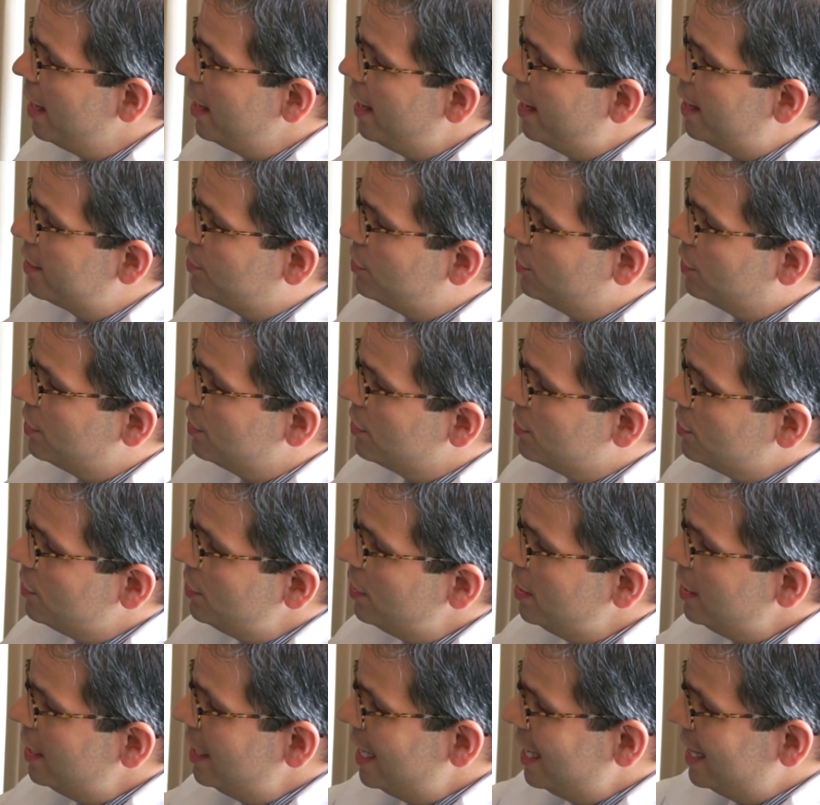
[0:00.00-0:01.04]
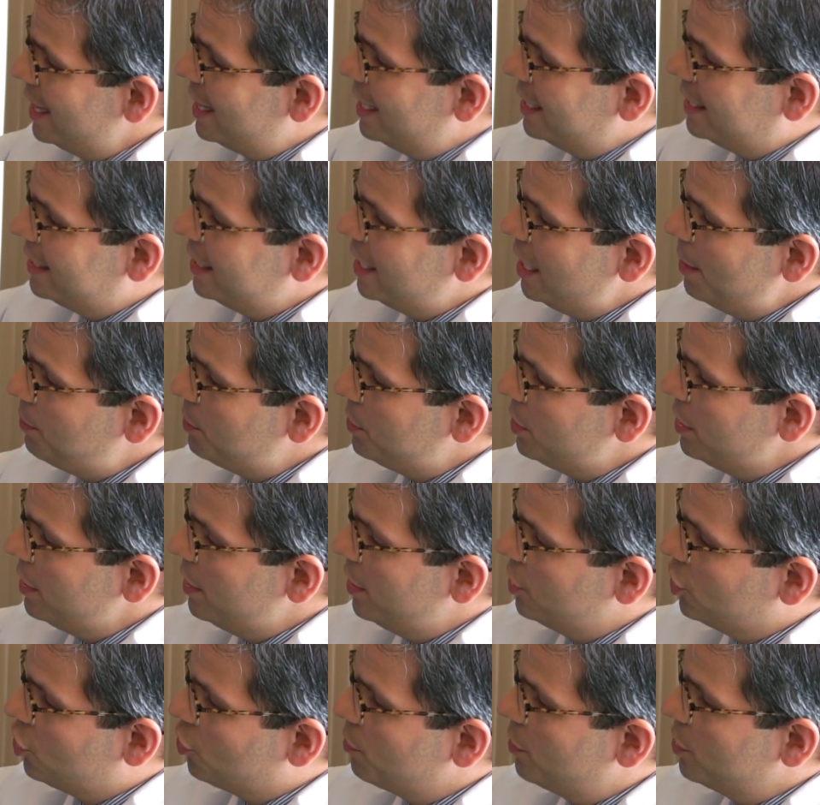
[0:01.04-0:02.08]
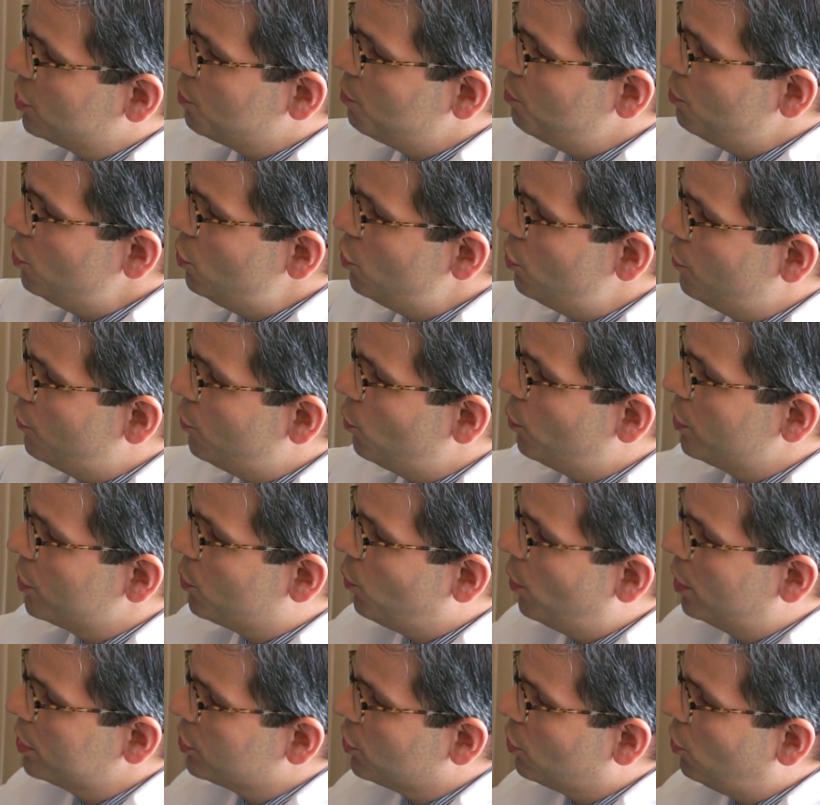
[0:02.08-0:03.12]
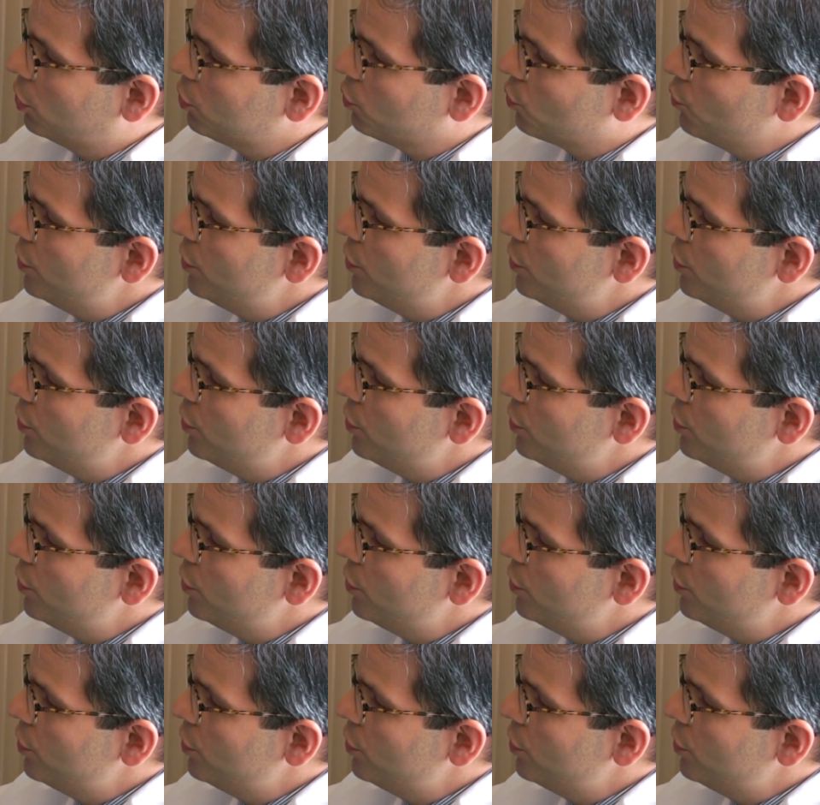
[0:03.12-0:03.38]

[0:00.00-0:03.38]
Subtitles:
As you can see, the tips of the instruments move with what's called